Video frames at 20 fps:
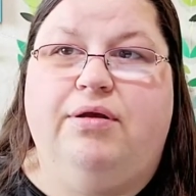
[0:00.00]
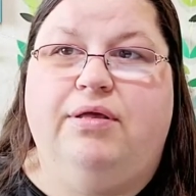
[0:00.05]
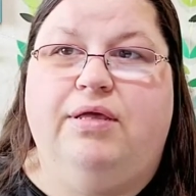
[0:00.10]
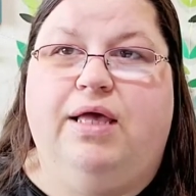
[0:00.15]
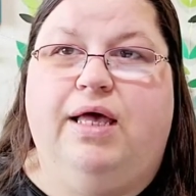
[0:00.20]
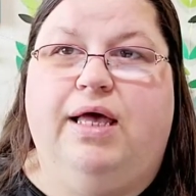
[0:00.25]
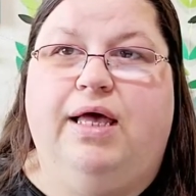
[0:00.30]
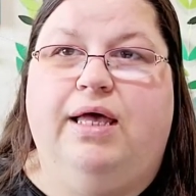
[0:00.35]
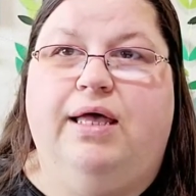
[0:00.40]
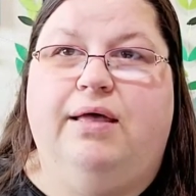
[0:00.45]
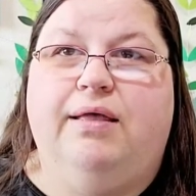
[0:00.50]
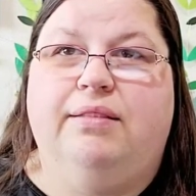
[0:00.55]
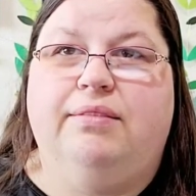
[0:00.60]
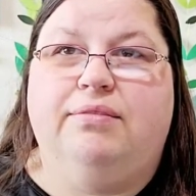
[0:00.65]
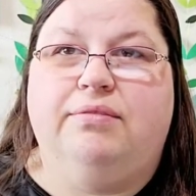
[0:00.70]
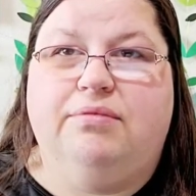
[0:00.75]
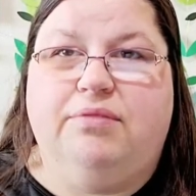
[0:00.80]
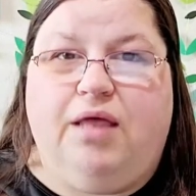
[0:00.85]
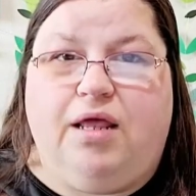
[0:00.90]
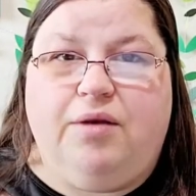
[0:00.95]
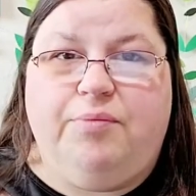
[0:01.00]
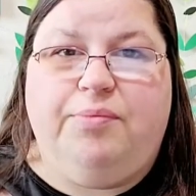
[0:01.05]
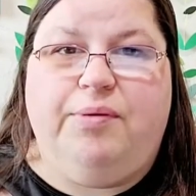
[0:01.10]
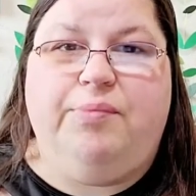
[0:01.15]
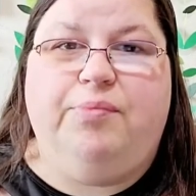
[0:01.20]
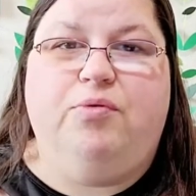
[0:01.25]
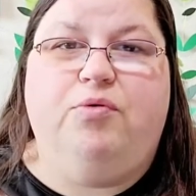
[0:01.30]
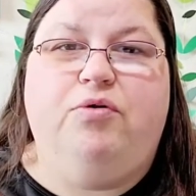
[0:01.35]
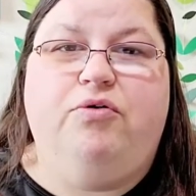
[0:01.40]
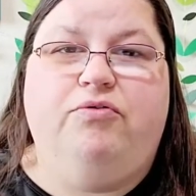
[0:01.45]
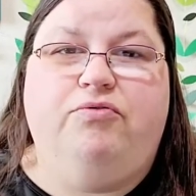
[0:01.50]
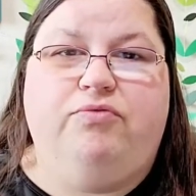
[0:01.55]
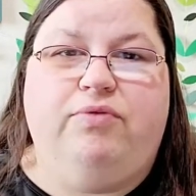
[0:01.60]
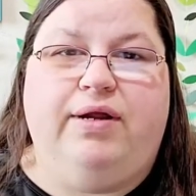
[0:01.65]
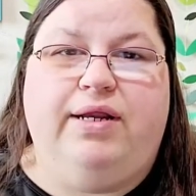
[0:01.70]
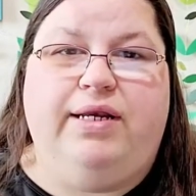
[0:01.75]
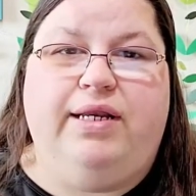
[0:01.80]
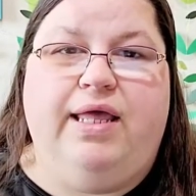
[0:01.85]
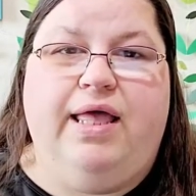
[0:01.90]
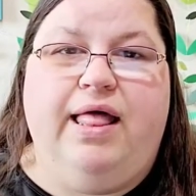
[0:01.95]
Uh, a lot of people who have
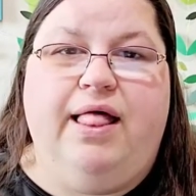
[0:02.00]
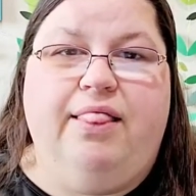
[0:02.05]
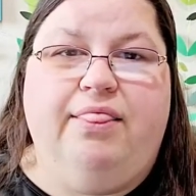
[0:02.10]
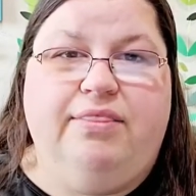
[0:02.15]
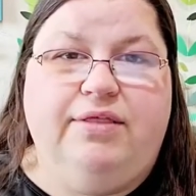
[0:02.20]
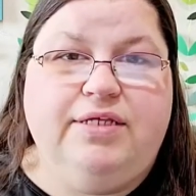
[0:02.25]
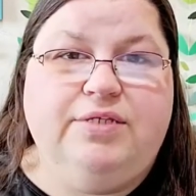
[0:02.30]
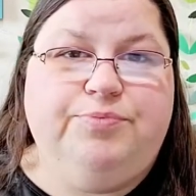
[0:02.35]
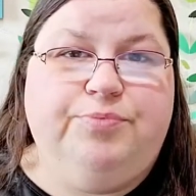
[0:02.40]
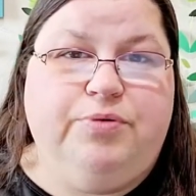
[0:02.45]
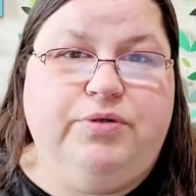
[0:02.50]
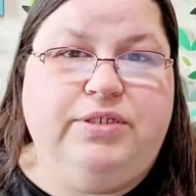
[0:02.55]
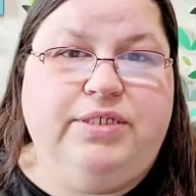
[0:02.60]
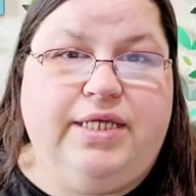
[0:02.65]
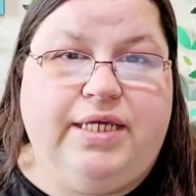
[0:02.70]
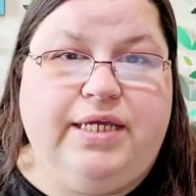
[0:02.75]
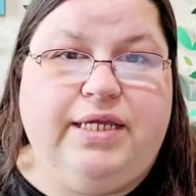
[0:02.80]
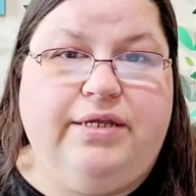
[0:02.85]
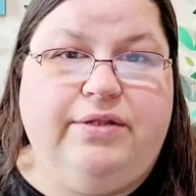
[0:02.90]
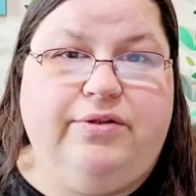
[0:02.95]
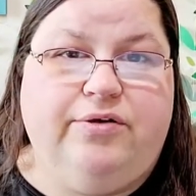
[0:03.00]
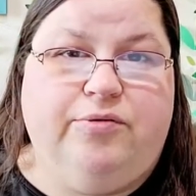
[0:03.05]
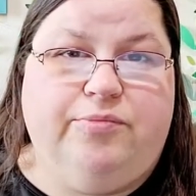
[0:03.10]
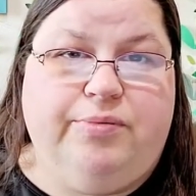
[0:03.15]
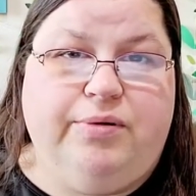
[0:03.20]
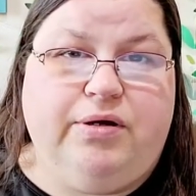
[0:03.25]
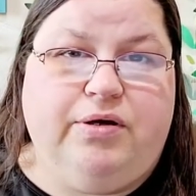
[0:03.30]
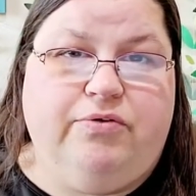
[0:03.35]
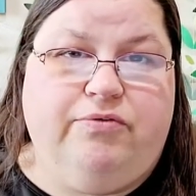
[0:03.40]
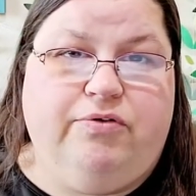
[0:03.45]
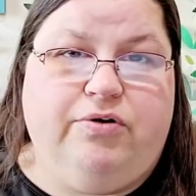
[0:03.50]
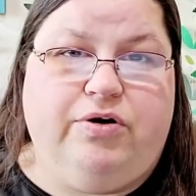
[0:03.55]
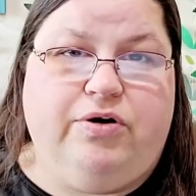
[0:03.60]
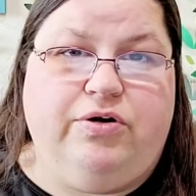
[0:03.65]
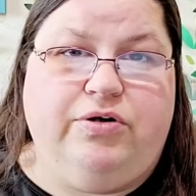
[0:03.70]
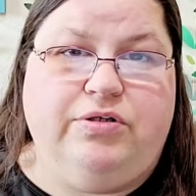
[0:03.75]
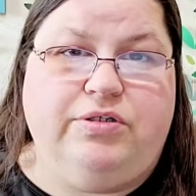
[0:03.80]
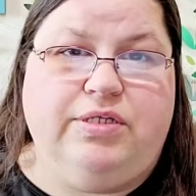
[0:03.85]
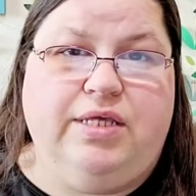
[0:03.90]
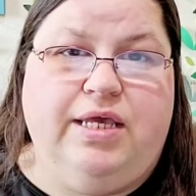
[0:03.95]
read this particular book of
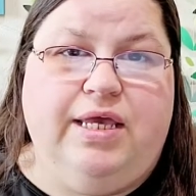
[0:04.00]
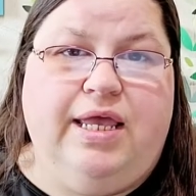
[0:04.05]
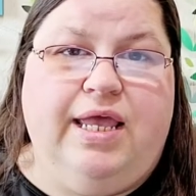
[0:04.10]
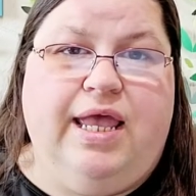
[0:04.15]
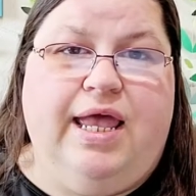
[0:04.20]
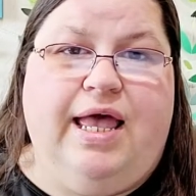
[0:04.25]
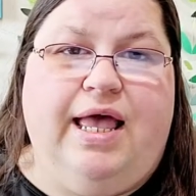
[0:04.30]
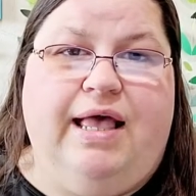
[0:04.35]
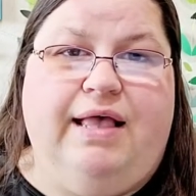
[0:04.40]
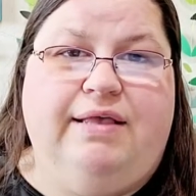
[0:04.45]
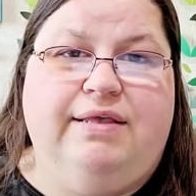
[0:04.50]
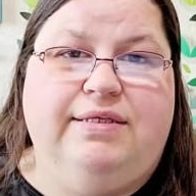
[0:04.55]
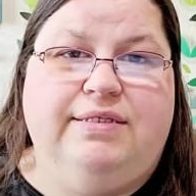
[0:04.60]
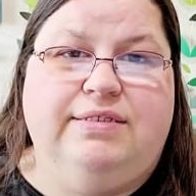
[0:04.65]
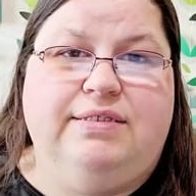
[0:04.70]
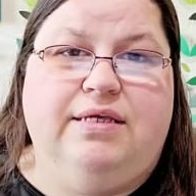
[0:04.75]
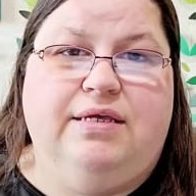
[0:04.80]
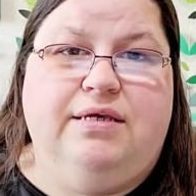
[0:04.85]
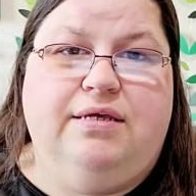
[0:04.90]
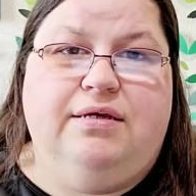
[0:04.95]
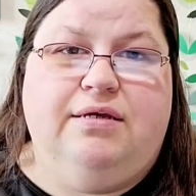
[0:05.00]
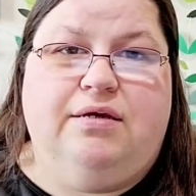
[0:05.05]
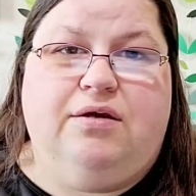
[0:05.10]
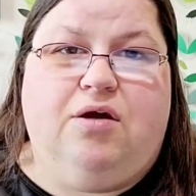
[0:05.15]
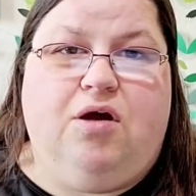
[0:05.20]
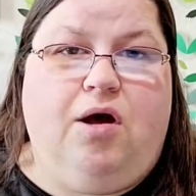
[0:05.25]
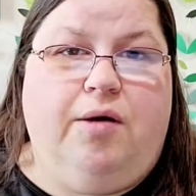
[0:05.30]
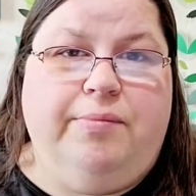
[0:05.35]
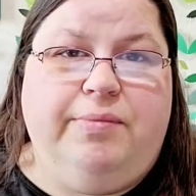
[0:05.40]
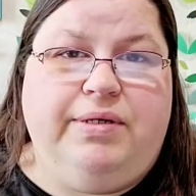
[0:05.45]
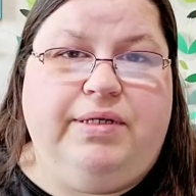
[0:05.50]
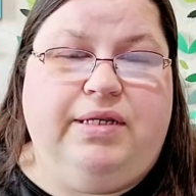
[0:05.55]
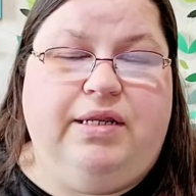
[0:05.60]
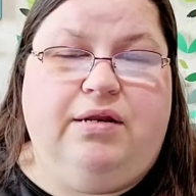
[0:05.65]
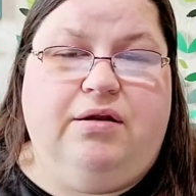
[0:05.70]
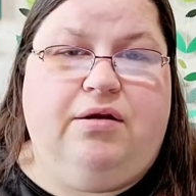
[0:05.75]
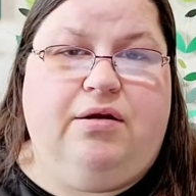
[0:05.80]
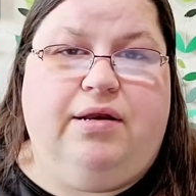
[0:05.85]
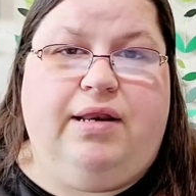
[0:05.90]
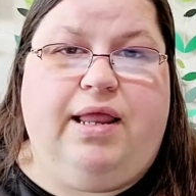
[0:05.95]
hers has commented
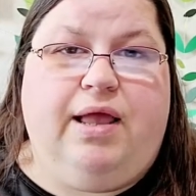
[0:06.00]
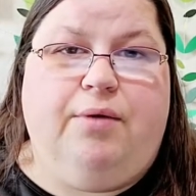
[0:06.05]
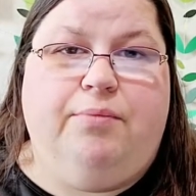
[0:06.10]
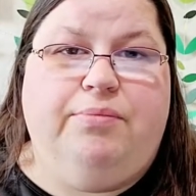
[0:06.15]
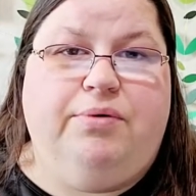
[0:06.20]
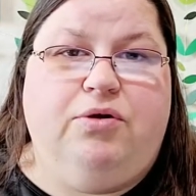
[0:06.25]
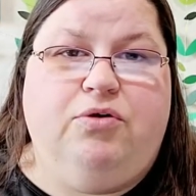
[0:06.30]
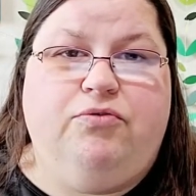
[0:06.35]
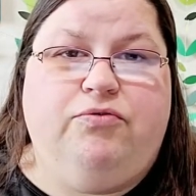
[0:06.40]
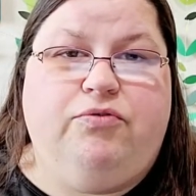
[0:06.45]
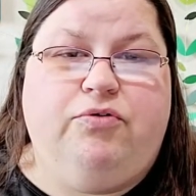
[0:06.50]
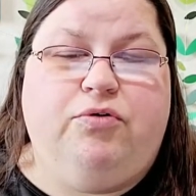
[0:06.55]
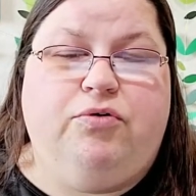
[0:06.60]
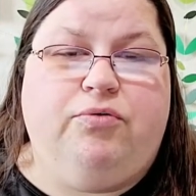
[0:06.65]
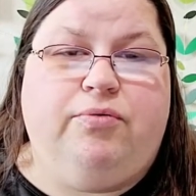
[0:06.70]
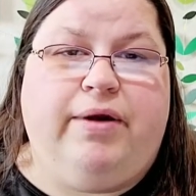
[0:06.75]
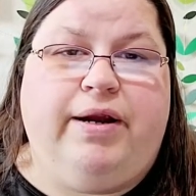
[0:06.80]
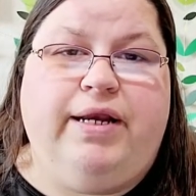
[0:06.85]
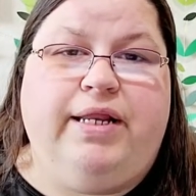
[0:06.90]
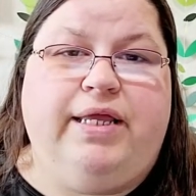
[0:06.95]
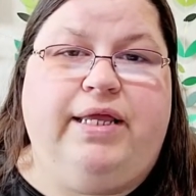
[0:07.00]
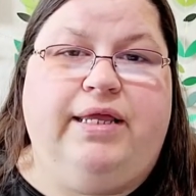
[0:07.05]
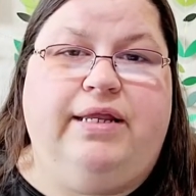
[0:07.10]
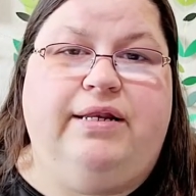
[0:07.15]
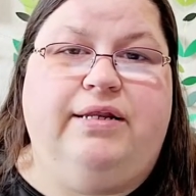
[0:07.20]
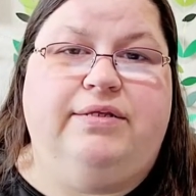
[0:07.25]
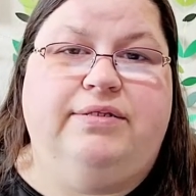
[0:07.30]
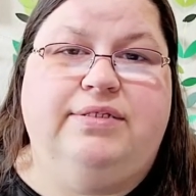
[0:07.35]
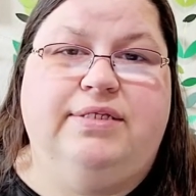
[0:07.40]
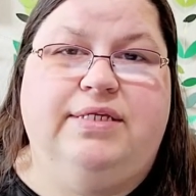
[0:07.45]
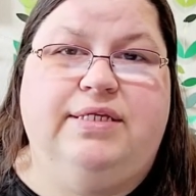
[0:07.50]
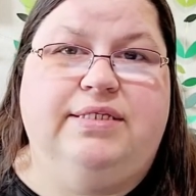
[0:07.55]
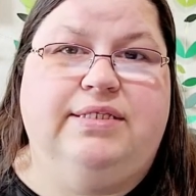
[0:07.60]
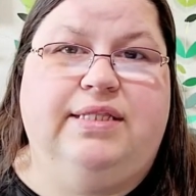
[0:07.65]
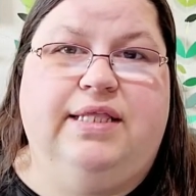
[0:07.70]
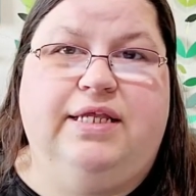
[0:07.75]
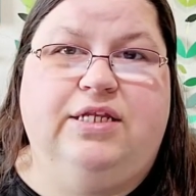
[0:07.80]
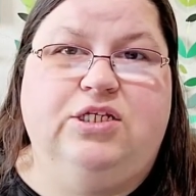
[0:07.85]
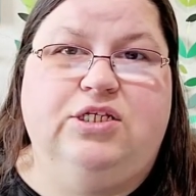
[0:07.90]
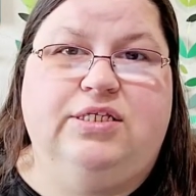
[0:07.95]
on how beautiful her writing is, and
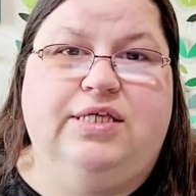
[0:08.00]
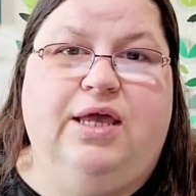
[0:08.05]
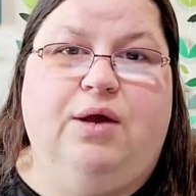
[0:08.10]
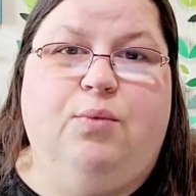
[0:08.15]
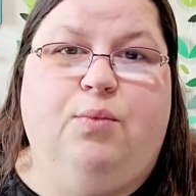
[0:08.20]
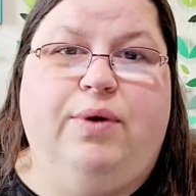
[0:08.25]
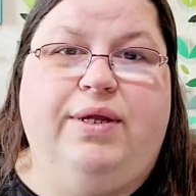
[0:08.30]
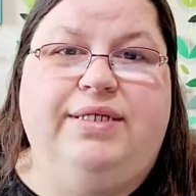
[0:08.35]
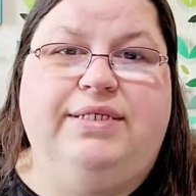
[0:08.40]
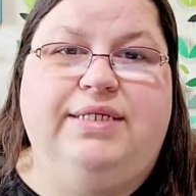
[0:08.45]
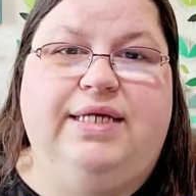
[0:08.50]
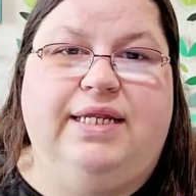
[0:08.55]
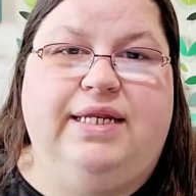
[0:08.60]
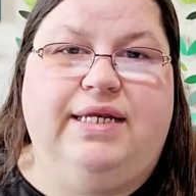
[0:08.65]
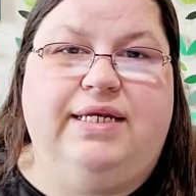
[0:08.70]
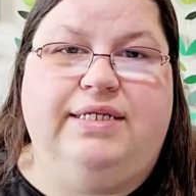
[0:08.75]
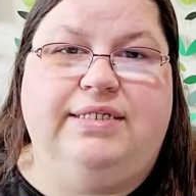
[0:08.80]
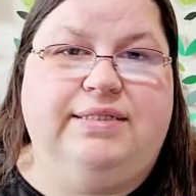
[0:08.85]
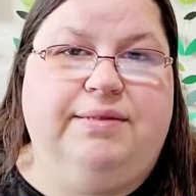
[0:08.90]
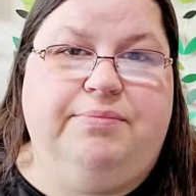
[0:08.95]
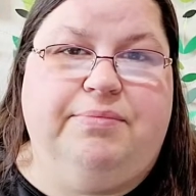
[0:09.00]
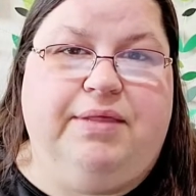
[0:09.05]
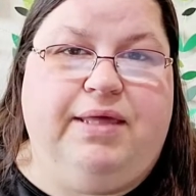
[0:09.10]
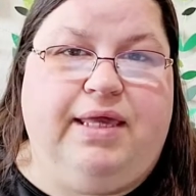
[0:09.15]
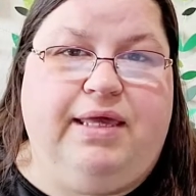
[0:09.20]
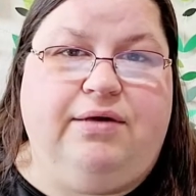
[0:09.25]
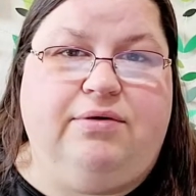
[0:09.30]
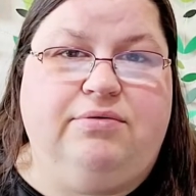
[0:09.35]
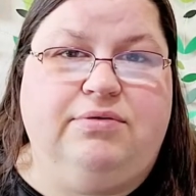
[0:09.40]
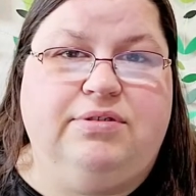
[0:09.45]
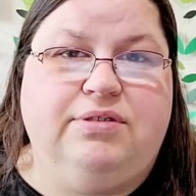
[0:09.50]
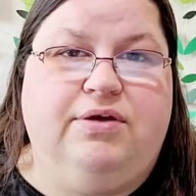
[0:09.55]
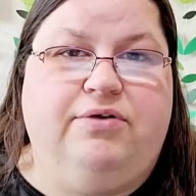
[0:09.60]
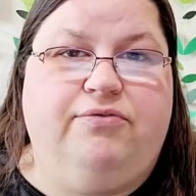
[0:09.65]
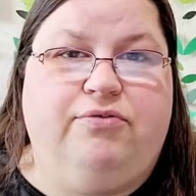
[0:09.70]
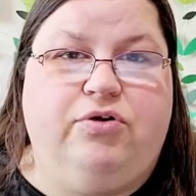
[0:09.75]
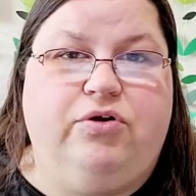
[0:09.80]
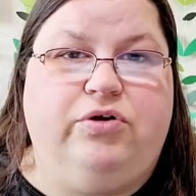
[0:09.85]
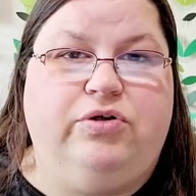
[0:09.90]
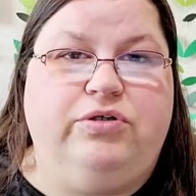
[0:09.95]
they just can't wait to get into something else of
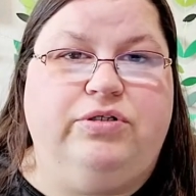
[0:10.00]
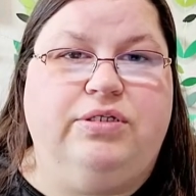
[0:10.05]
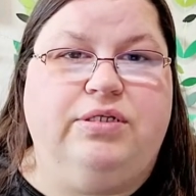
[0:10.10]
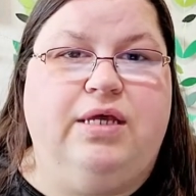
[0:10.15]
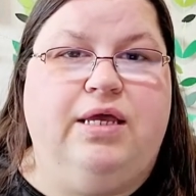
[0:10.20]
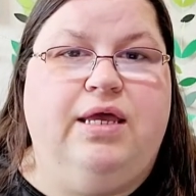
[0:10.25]
hers.